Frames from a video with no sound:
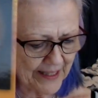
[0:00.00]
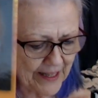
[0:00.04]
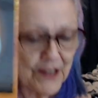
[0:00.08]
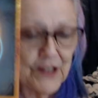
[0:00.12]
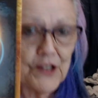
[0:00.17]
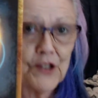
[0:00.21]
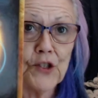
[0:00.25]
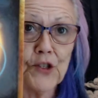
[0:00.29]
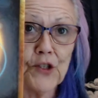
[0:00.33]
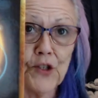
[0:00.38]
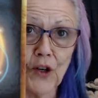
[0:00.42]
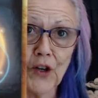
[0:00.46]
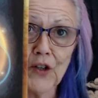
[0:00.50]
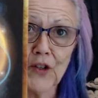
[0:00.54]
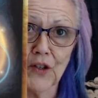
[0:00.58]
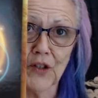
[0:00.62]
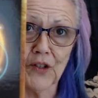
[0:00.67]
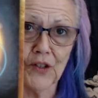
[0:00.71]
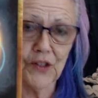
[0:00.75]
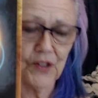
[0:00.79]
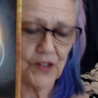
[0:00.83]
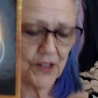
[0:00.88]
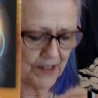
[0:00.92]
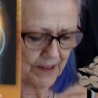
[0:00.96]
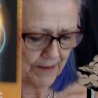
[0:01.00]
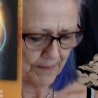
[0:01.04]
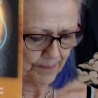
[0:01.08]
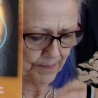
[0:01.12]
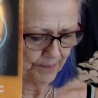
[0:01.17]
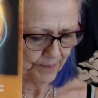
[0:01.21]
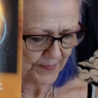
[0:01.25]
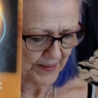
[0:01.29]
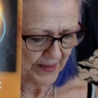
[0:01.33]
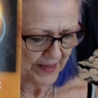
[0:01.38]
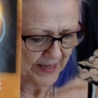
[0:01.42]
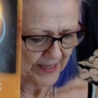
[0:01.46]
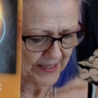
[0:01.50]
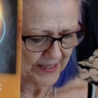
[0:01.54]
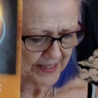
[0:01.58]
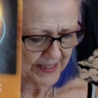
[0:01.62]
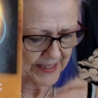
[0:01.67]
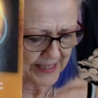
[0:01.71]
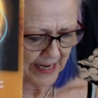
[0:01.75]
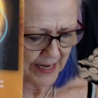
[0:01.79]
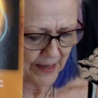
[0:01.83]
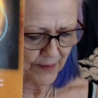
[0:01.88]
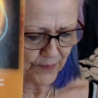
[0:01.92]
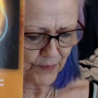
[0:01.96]
circles
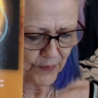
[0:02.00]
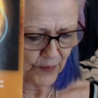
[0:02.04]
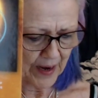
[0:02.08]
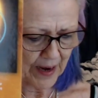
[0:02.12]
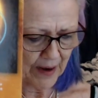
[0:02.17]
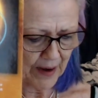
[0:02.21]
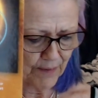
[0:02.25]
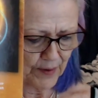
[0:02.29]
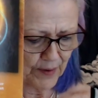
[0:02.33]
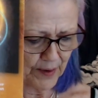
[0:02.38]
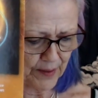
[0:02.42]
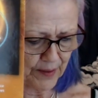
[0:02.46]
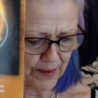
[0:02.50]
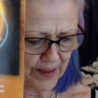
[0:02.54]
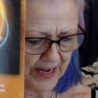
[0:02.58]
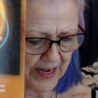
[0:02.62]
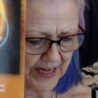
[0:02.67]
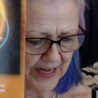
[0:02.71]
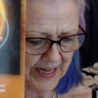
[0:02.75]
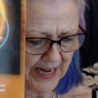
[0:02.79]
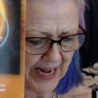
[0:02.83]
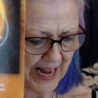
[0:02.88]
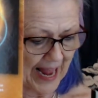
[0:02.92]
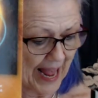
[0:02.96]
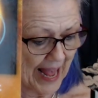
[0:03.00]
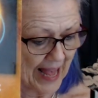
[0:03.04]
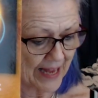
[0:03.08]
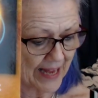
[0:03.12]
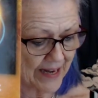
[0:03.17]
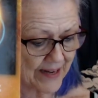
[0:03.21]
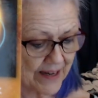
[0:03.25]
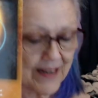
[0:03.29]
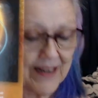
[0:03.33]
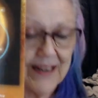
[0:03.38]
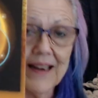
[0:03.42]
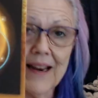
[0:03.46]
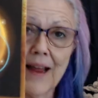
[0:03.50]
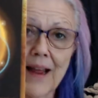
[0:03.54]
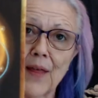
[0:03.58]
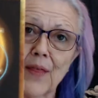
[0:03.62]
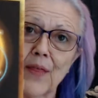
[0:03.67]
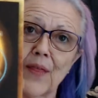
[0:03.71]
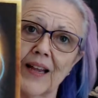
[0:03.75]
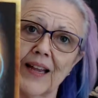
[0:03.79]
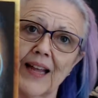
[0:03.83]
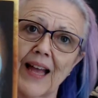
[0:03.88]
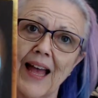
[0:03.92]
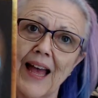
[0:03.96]
stand for everything and
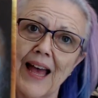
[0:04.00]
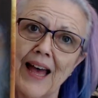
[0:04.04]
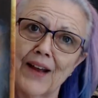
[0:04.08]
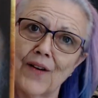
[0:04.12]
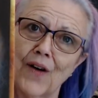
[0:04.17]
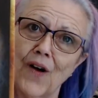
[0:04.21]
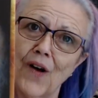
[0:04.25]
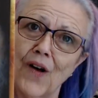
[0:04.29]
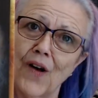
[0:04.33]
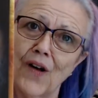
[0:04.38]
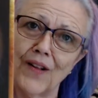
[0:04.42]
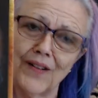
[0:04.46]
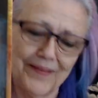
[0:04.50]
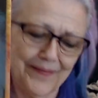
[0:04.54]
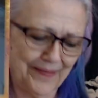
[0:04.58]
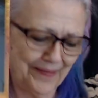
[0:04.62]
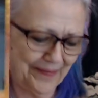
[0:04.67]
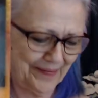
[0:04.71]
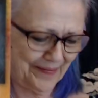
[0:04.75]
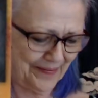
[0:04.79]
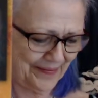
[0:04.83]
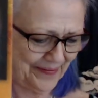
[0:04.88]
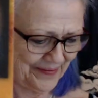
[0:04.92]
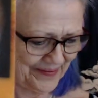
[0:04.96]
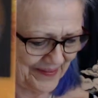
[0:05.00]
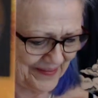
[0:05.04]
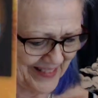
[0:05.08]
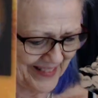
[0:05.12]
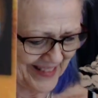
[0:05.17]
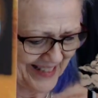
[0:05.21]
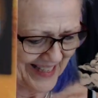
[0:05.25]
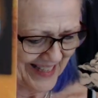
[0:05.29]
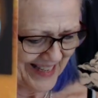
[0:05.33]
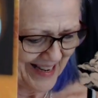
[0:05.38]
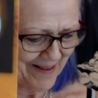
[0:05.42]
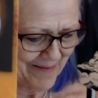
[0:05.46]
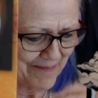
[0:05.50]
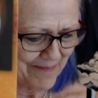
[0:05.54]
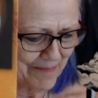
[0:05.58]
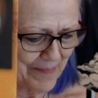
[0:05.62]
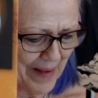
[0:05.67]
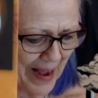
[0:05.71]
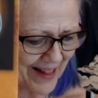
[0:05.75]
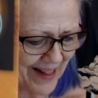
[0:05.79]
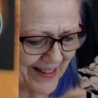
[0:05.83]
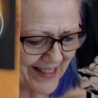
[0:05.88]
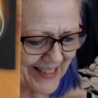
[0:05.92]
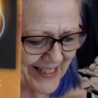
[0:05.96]
nothing at all.
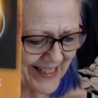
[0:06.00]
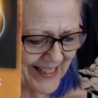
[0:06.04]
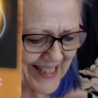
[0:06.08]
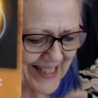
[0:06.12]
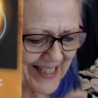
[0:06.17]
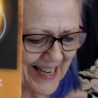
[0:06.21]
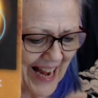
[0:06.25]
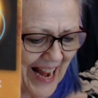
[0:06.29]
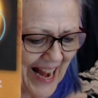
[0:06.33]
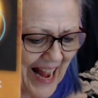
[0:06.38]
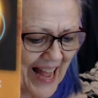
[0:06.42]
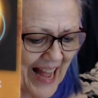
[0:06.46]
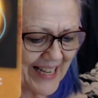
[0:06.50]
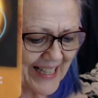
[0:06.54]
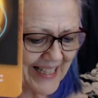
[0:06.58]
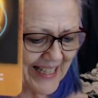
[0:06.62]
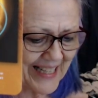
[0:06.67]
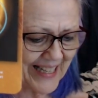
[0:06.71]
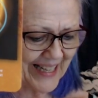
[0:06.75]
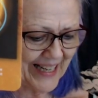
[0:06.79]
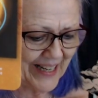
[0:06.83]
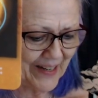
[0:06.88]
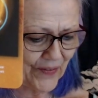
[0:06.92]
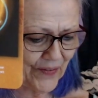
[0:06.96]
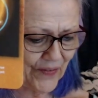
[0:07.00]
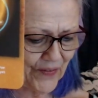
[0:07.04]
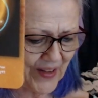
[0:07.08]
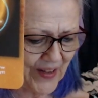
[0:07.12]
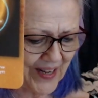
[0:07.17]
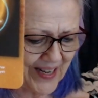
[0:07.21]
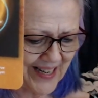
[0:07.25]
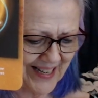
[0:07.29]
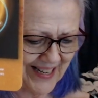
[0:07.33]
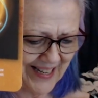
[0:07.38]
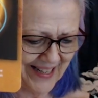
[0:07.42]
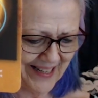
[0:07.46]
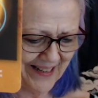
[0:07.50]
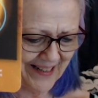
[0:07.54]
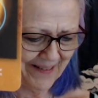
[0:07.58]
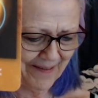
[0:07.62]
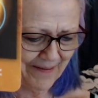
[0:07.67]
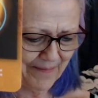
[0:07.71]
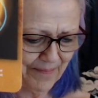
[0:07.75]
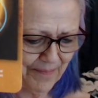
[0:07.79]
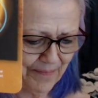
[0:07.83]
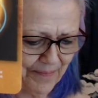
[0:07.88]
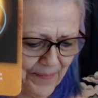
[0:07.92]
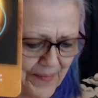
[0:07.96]
Balance and infinity,
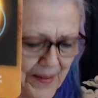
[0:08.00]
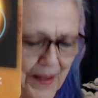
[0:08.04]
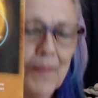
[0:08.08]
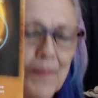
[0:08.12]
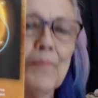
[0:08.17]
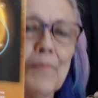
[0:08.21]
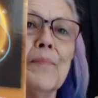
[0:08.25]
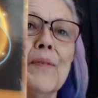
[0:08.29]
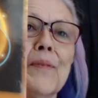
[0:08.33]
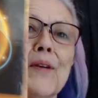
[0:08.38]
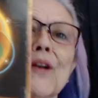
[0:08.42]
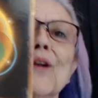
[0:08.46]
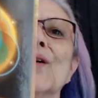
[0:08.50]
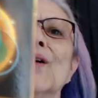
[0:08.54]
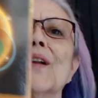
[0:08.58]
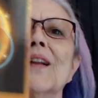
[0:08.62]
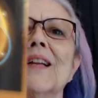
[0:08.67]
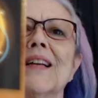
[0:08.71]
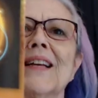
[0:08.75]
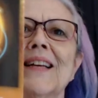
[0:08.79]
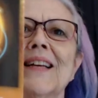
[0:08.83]
purity